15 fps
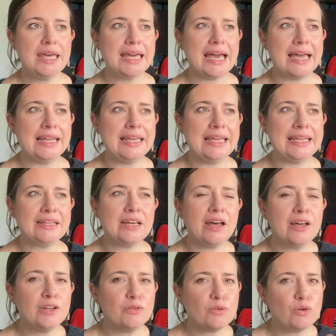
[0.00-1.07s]
and it
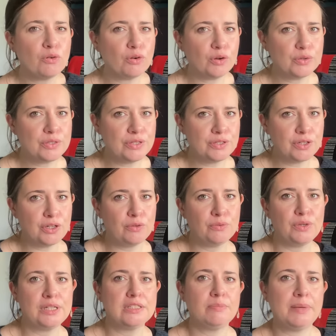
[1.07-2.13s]
kind of crosses over
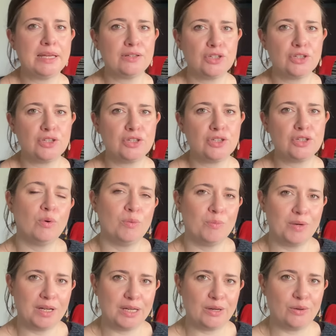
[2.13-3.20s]
into being too warm
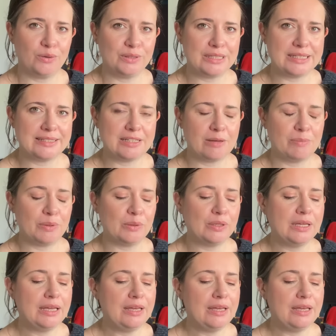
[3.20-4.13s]
when I hold this double.